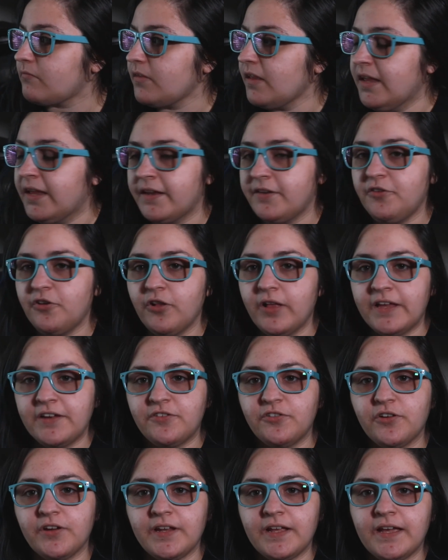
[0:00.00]
and you'll
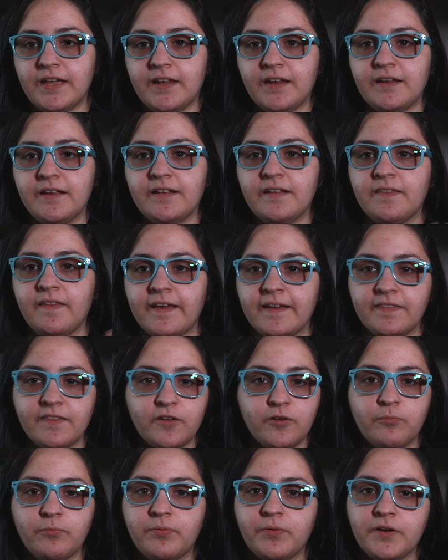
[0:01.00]
enter it in. Like,
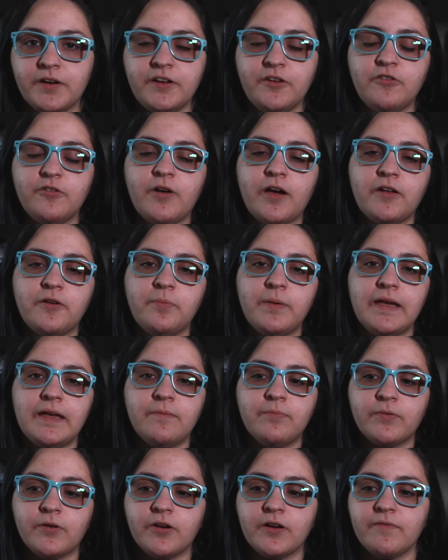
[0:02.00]
they'll print you out a
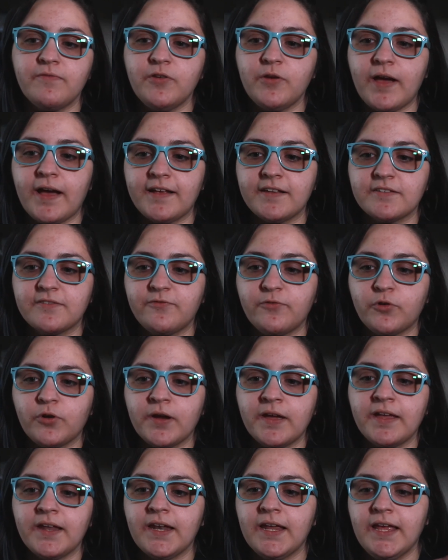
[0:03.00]
paper if you ask
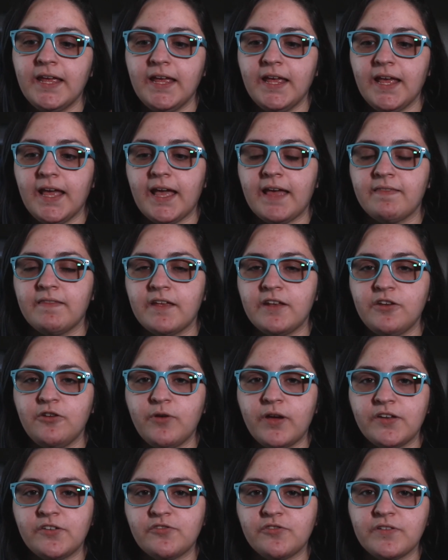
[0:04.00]
for it, and then you
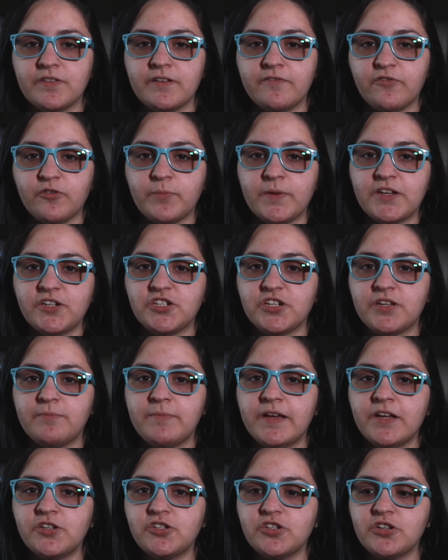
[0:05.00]
enter in the information.
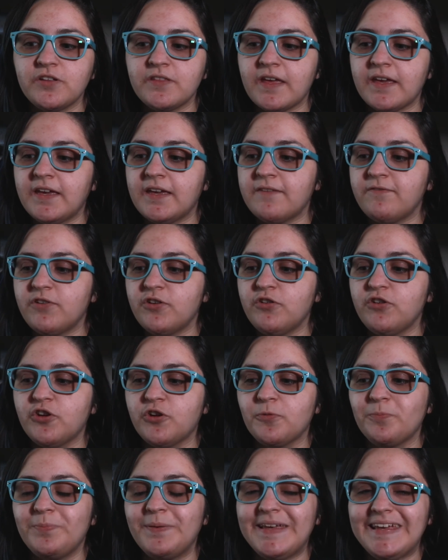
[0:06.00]
Make sure they give you
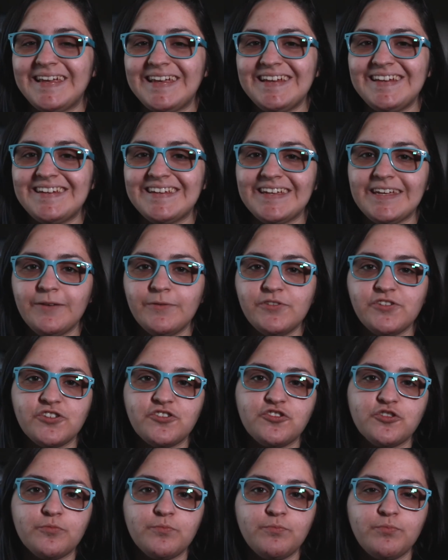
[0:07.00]
your PD, which
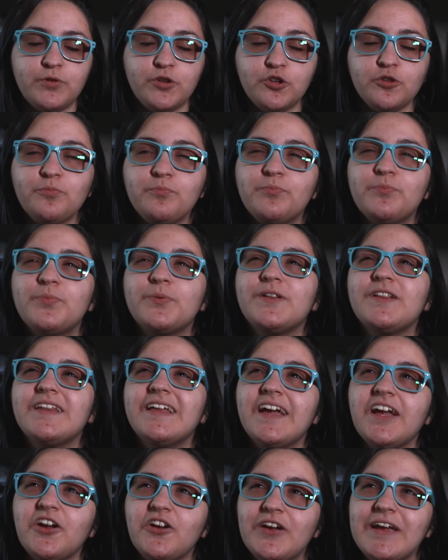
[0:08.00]
is your
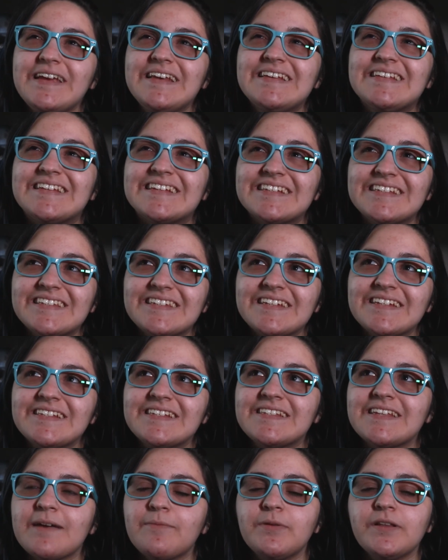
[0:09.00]
pupillary
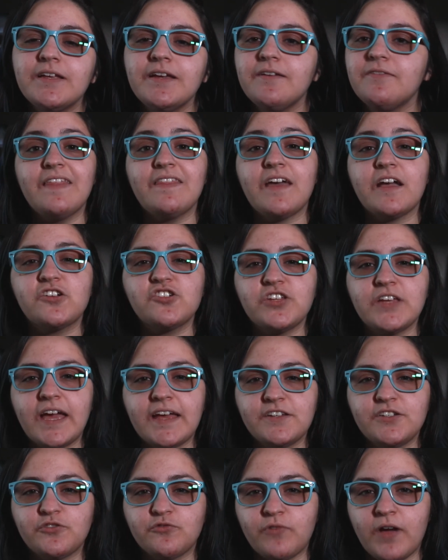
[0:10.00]
distance, I believe. They actually
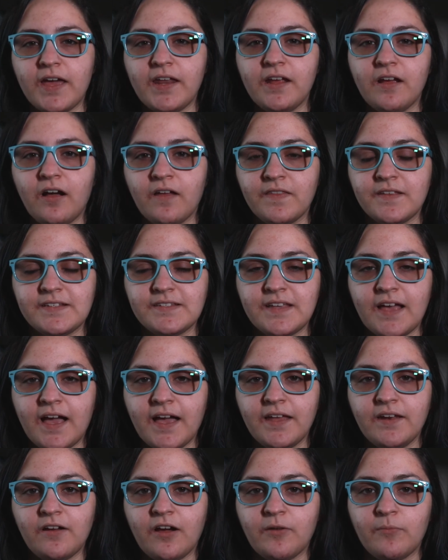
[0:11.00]
had to write it on the
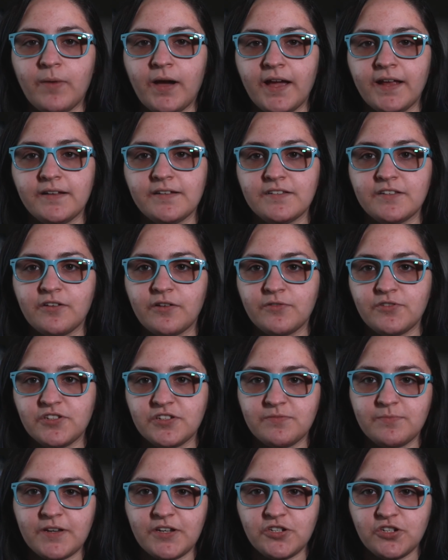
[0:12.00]
side on mine, so
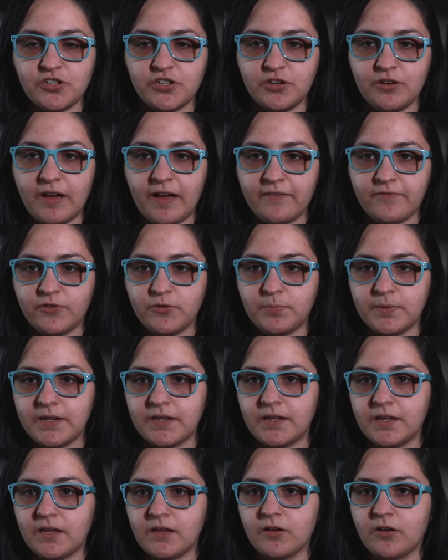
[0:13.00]
just make sure you have your
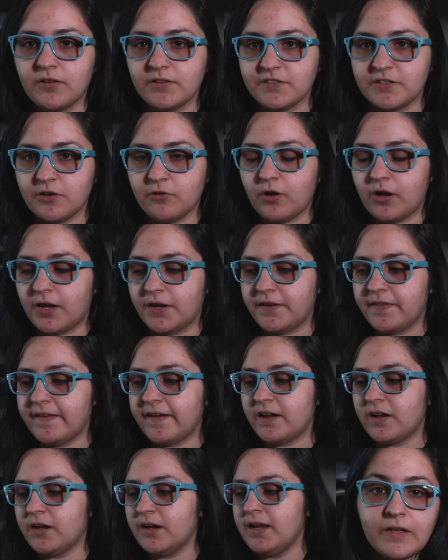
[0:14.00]
PD also on
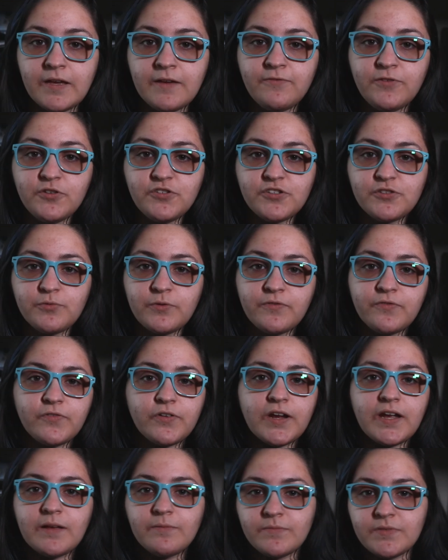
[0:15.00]
there. If you just want
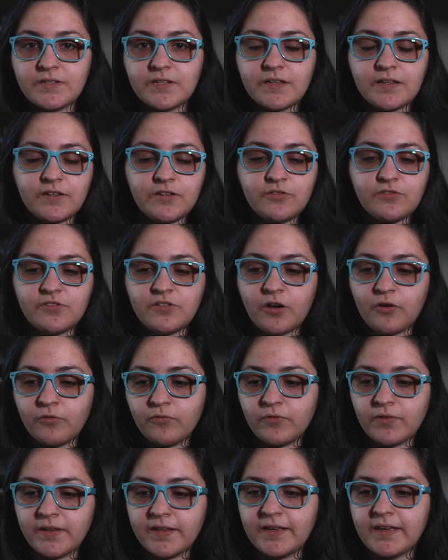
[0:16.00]
frames and you
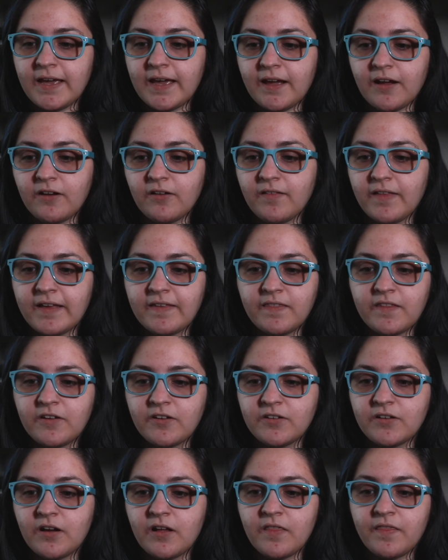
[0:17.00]
don't really care, like,
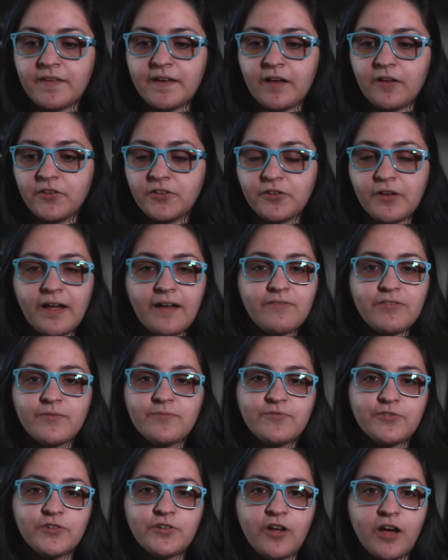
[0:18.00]
they also have
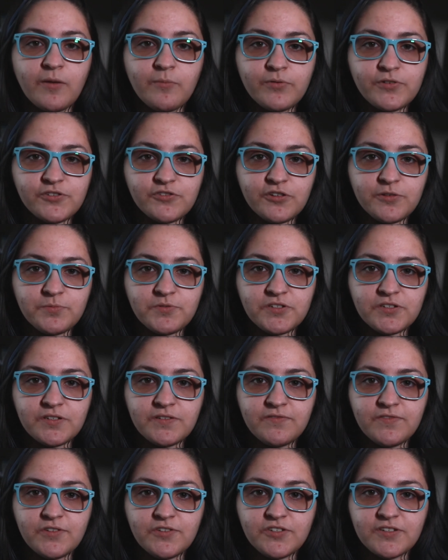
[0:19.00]
them for non-prescription
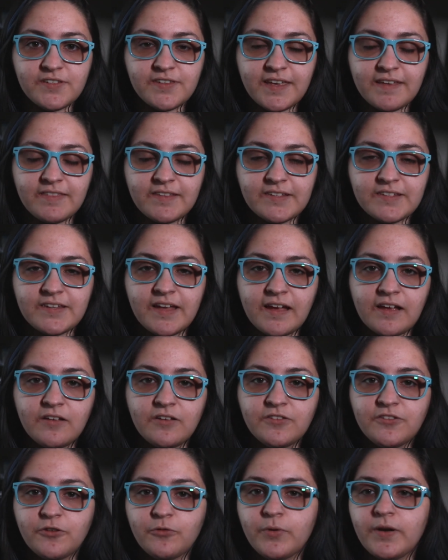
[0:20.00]
if you just like the
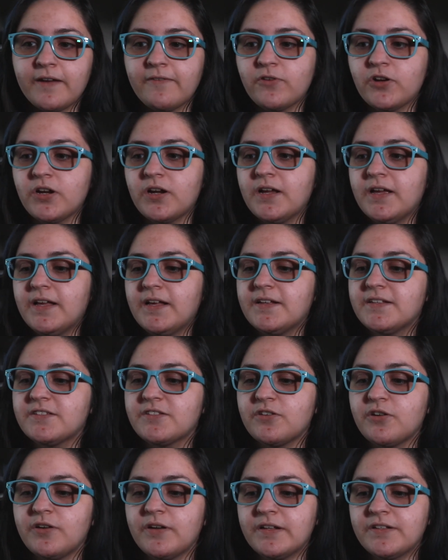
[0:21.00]
styles or whatever.
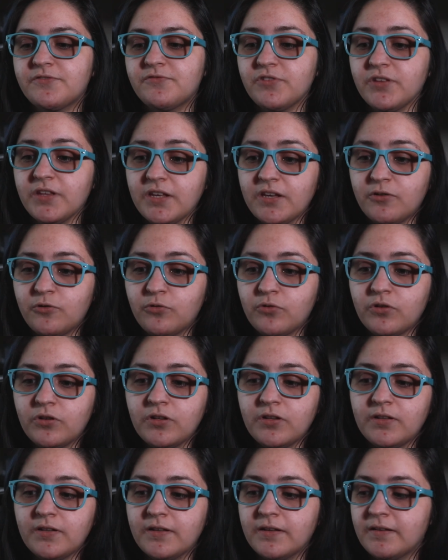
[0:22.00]
So it's really
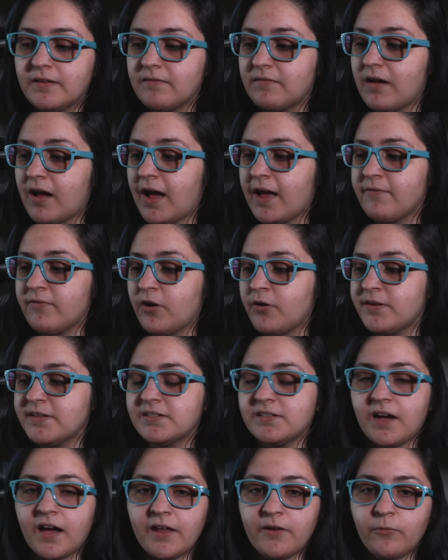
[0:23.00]
cool. I've
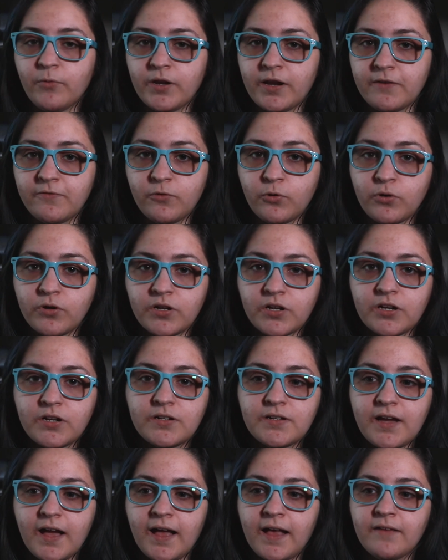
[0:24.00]
always gotten what I've
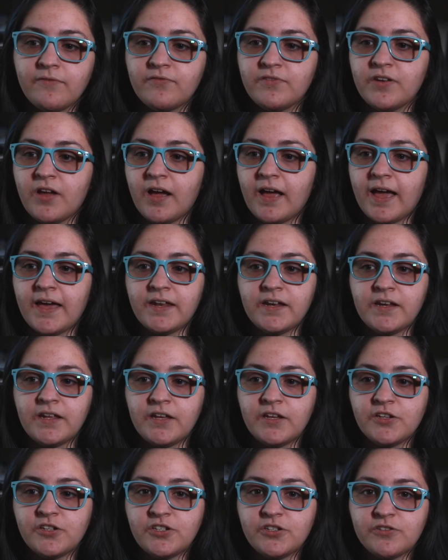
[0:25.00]
ordered. I've not had
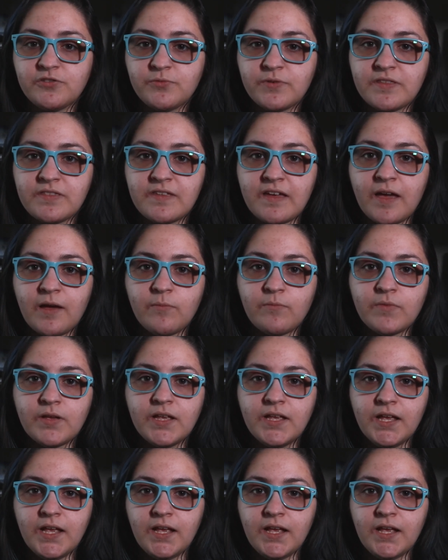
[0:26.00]
any issues with them.